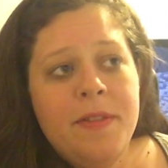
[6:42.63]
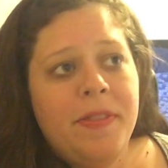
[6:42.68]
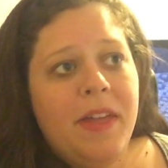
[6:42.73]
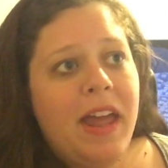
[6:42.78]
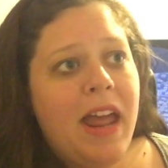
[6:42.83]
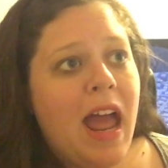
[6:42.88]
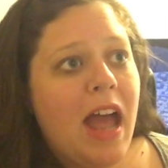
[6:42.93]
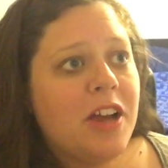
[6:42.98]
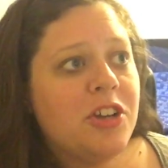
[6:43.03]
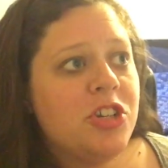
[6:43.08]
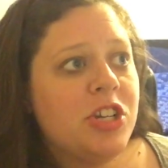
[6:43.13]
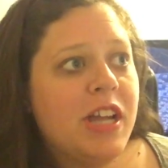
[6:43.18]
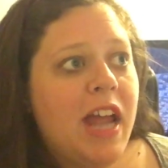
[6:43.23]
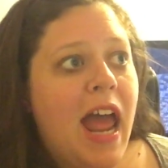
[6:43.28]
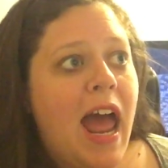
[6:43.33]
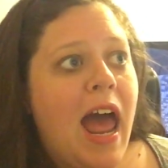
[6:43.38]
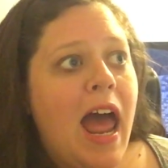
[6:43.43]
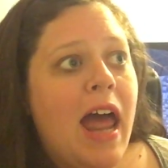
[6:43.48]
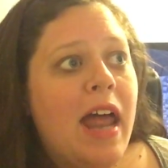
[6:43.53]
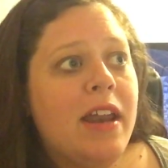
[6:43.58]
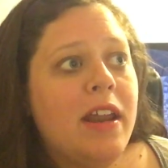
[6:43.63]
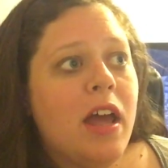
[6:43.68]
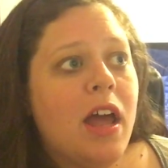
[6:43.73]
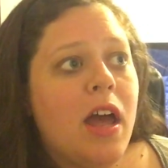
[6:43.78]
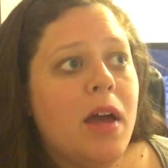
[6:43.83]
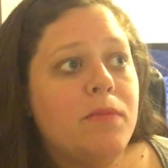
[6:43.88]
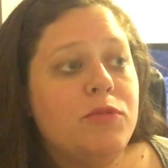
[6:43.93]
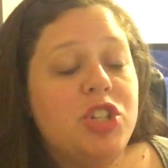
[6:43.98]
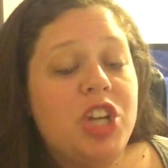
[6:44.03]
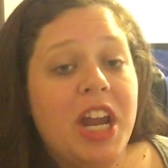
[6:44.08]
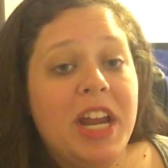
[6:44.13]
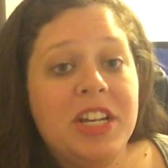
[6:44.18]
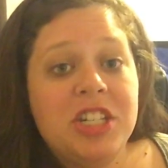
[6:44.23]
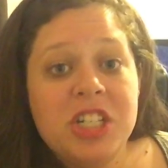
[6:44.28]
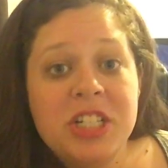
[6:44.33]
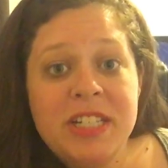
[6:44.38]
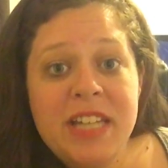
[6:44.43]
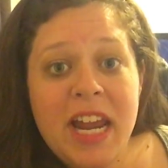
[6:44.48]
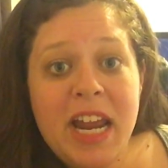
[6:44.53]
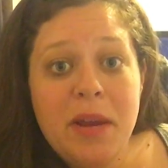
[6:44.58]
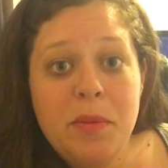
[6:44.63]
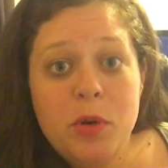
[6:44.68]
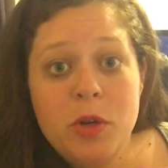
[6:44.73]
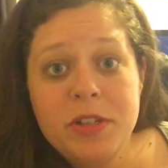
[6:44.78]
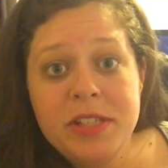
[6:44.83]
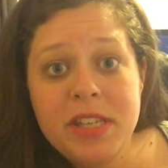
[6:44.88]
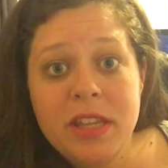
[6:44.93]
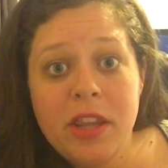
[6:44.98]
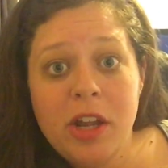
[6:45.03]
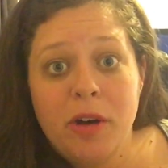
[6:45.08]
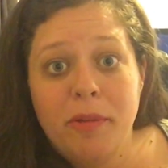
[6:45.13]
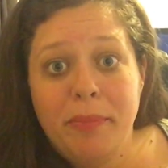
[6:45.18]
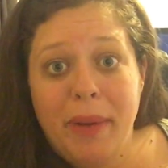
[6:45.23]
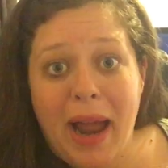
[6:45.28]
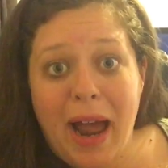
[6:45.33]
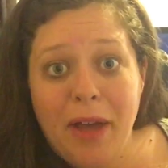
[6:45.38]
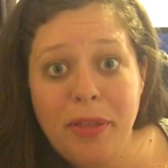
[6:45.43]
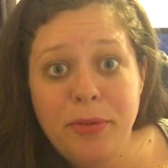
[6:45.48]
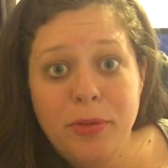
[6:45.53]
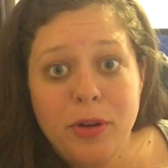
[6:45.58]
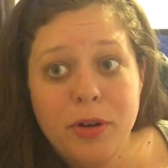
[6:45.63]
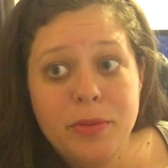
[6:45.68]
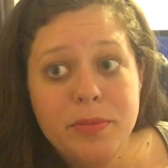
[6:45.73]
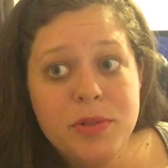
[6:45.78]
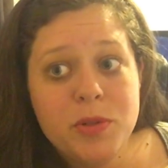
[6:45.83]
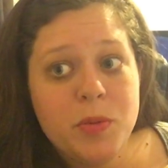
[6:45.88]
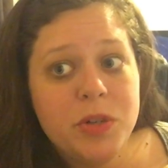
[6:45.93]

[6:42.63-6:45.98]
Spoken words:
They actually had changing tables in their bathrooms,